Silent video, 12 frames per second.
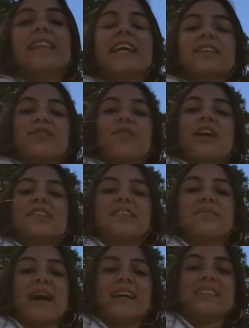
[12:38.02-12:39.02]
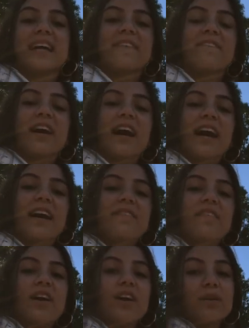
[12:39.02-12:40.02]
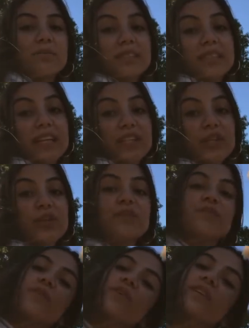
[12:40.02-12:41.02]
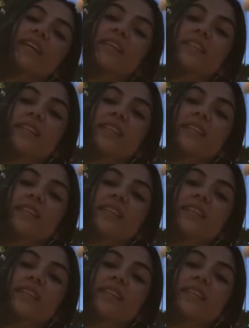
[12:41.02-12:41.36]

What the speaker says: Thanks for watching my day 5. Stay tuned for day